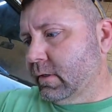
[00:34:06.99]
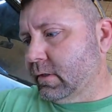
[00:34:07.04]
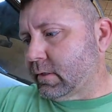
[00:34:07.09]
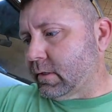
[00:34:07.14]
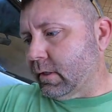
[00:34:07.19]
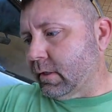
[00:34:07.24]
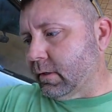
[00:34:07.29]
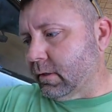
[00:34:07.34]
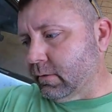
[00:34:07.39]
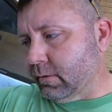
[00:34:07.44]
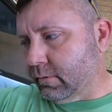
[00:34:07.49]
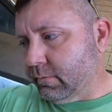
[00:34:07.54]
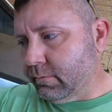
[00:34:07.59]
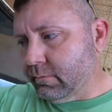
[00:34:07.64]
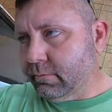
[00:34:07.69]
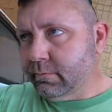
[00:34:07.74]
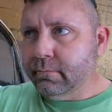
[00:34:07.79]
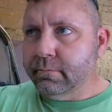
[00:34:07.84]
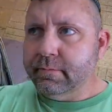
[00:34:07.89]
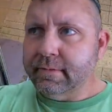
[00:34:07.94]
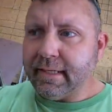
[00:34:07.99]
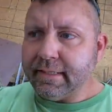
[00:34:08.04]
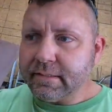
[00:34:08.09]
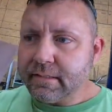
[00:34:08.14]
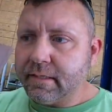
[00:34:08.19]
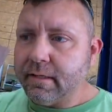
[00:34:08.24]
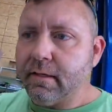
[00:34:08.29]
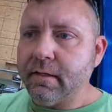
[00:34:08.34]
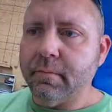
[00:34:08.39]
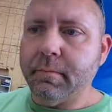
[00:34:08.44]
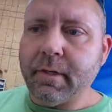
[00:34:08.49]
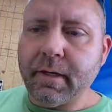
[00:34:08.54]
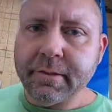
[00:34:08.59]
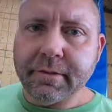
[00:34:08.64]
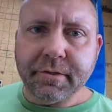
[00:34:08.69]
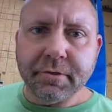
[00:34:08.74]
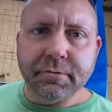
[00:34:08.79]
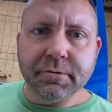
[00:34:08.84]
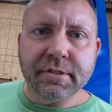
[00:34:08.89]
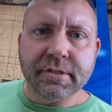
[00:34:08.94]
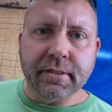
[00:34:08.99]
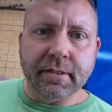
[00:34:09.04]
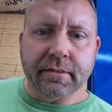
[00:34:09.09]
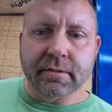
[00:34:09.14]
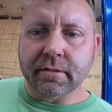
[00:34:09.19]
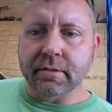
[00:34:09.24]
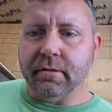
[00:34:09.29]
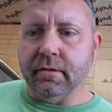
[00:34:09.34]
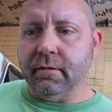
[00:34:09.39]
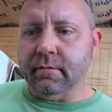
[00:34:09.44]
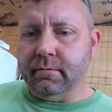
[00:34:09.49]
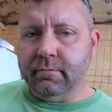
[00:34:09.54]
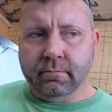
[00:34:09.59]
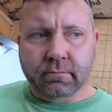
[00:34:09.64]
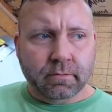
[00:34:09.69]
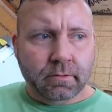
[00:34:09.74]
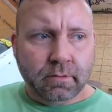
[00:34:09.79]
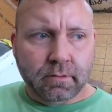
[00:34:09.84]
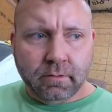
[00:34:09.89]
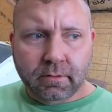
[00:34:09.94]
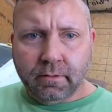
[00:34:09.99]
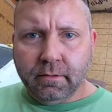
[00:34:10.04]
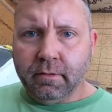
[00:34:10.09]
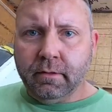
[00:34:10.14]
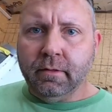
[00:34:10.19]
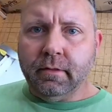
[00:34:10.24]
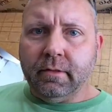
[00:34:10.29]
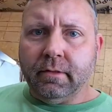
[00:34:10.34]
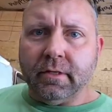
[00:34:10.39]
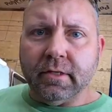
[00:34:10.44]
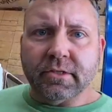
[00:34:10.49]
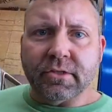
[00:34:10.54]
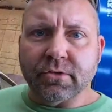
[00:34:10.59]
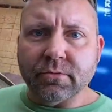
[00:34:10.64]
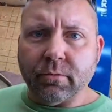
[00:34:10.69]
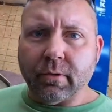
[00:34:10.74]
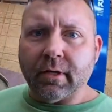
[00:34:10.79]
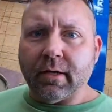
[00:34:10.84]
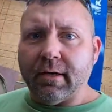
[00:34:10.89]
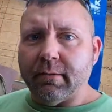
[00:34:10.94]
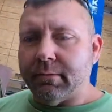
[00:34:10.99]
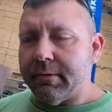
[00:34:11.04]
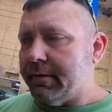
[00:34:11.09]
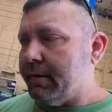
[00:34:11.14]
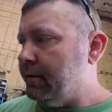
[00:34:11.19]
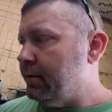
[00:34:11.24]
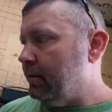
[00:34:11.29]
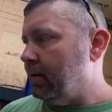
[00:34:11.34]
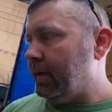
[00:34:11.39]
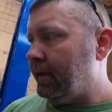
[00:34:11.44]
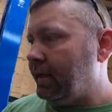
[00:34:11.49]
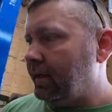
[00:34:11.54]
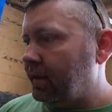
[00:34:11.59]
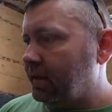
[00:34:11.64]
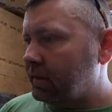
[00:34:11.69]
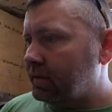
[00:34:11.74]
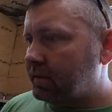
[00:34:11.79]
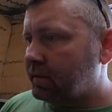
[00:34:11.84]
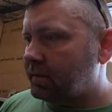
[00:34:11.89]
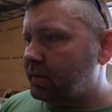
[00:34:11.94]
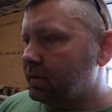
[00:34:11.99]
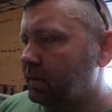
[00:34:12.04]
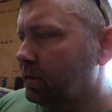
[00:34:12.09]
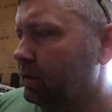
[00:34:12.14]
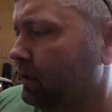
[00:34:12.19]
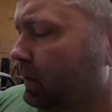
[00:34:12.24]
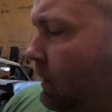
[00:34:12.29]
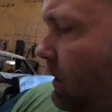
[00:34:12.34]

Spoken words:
So that's kind of my 2 cents. This is what I would do, I guess.